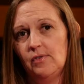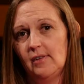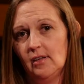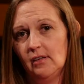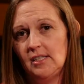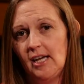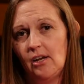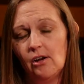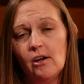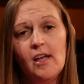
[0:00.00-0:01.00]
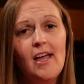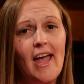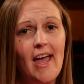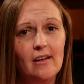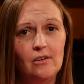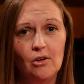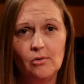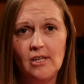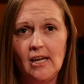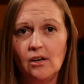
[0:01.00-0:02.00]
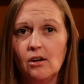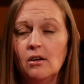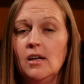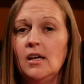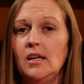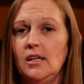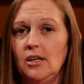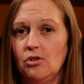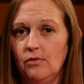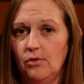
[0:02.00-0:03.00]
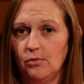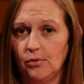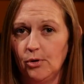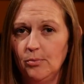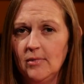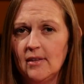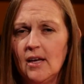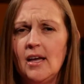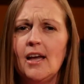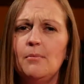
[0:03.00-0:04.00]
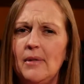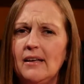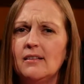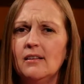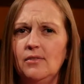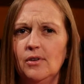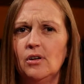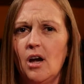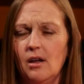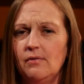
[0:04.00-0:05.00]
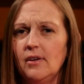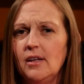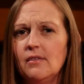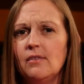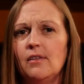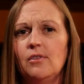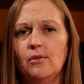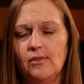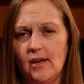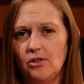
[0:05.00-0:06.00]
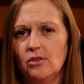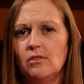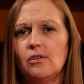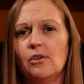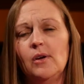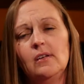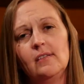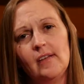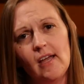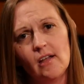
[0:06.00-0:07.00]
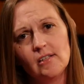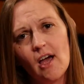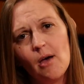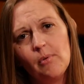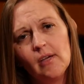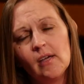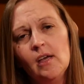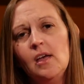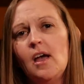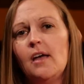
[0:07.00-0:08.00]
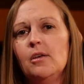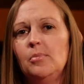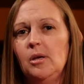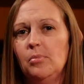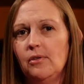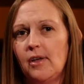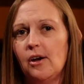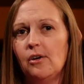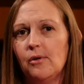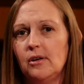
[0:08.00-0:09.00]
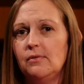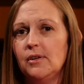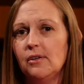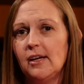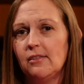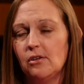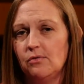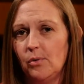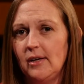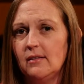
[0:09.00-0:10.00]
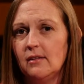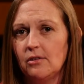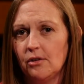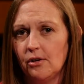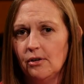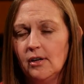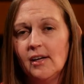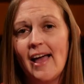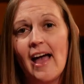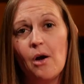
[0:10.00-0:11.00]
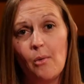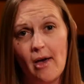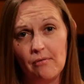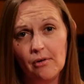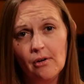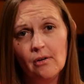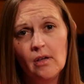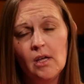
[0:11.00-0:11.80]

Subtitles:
facilitator and a note taker in each of the rooms. It makes us feel confident that those sessions are going to stay on topic and that people there are going to feel like their voice is heard. However,